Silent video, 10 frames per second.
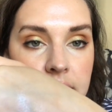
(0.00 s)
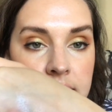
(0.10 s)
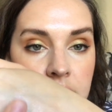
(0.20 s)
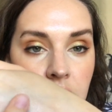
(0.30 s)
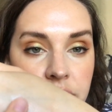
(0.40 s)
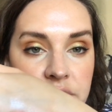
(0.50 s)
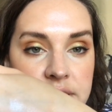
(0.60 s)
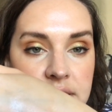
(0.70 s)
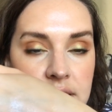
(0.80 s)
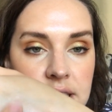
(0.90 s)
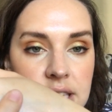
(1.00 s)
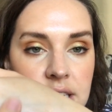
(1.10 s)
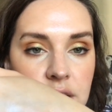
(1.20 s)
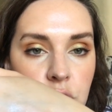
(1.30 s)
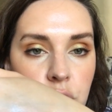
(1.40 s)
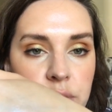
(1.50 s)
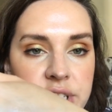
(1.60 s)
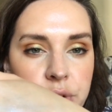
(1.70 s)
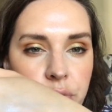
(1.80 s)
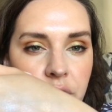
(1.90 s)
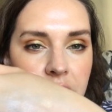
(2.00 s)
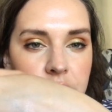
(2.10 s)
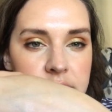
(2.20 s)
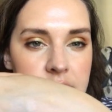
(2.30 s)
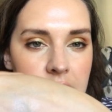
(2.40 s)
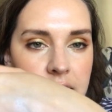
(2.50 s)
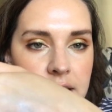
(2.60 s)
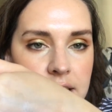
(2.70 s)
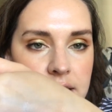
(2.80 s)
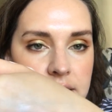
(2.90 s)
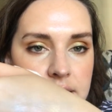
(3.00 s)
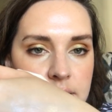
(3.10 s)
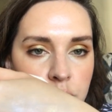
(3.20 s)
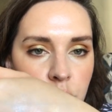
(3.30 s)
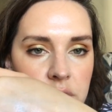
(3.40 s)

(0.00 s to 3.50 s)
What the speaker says: and then obviously the Crystal Fire side is